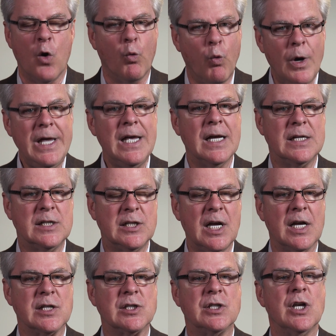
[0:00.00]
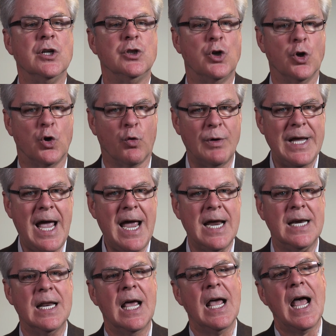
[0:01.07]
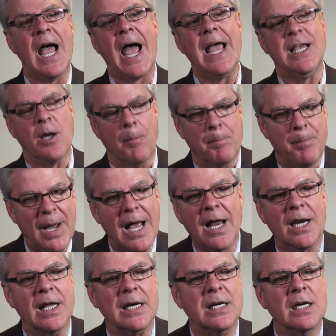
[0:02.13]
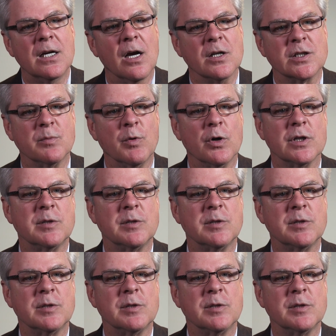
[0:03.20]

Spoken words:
we exist to create a compelling customer